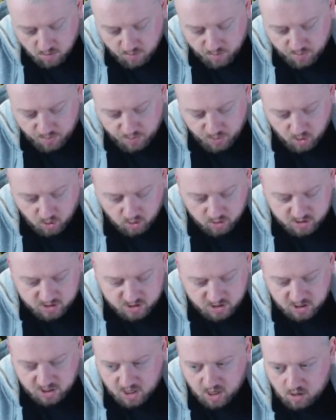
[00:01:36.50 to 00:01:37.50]
But,
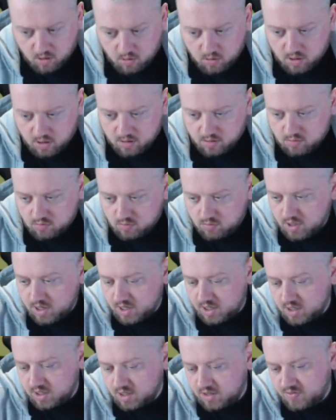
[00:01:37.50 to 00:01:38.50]
you know,
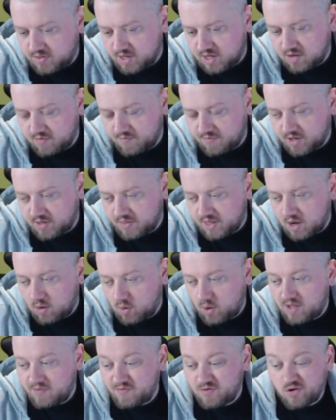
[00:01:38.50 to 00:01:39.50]
when you think of it that
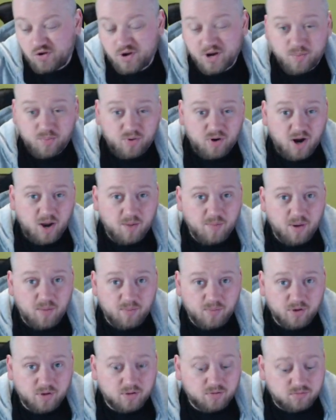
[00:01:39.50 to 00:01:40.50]
way, if you're already a Prime
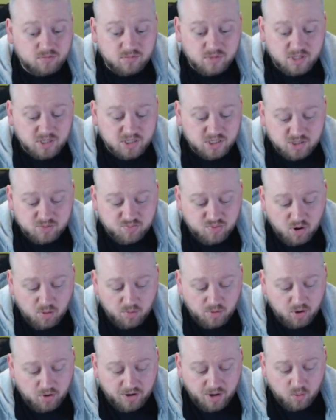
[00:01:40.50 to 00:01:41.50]
member, this is
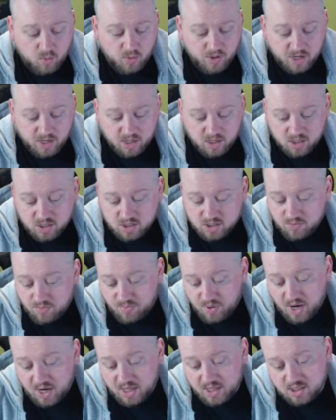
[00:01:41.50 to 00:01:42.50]
probably already winning, because you
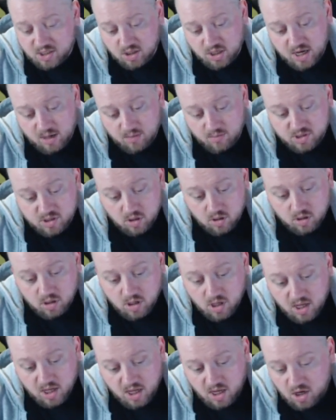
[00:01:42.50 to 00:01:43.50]
buy this on Amazon,
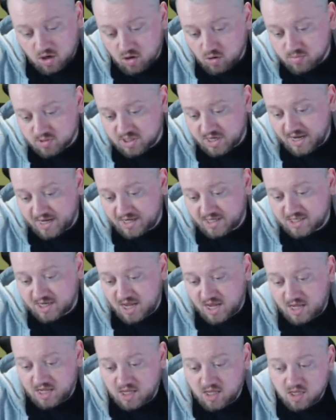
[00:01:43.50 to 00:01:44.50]
comes next
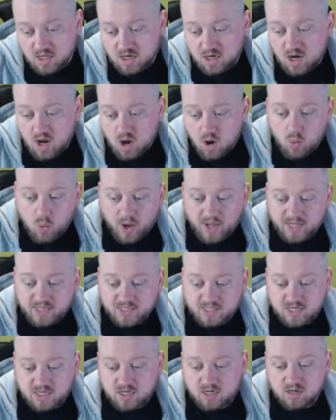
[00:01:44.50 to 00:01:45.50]
day, no
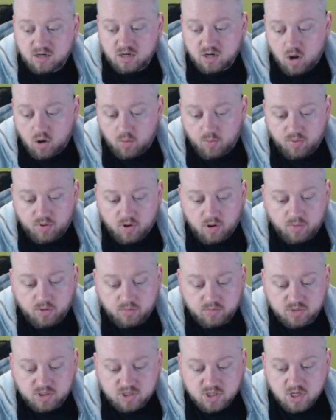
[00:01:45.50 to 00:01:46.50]
waiting, no
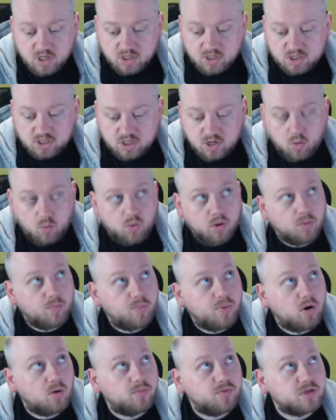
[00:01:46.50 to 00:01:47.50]
problems. So we'll
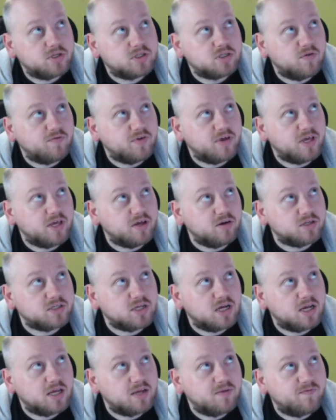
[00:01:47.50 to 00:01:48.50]
pop this over here. Is
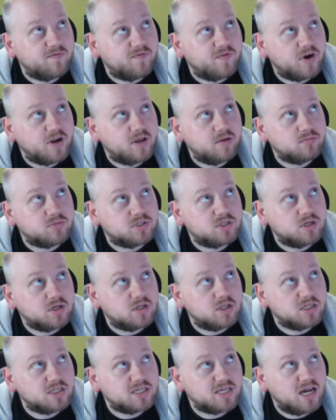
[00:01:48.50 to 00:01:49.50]
that in frame
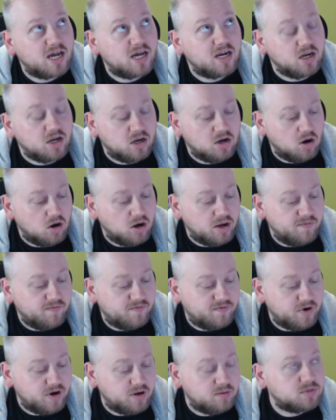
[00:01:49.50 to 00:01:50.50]
still? It's kind of not in
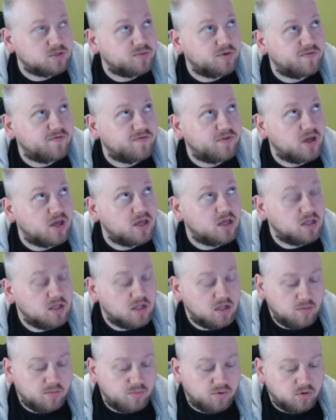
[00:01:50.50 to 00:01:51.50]
frame, to be fair,
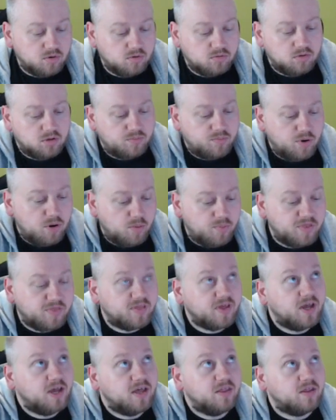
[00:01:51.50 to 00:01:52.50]
but we'll pop it
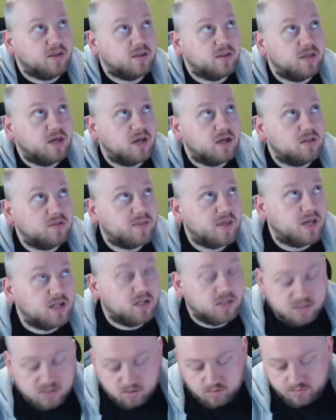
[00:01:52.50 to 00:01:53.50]
there then. That'll
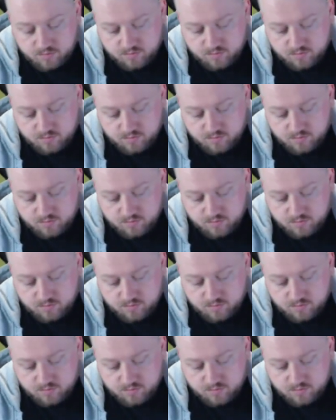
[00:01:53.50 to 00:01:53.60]
do.